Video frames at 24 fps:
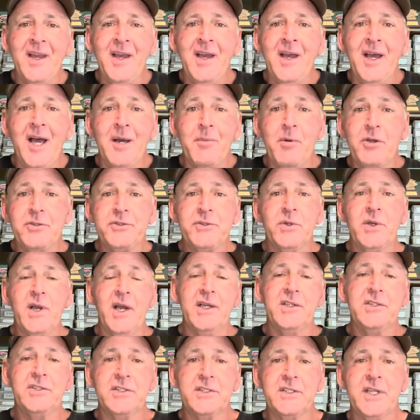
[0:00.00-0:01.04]
Also,
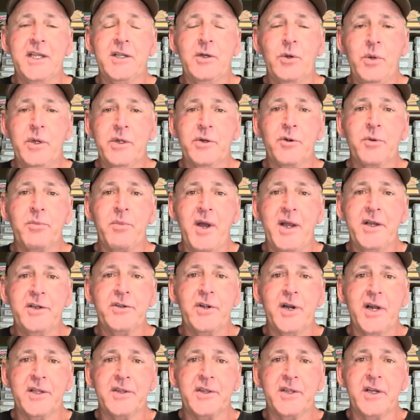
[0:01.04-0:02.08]
guys, just a quick
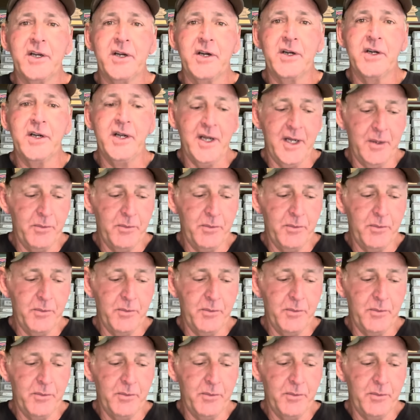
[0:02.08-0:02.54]
reminder out there,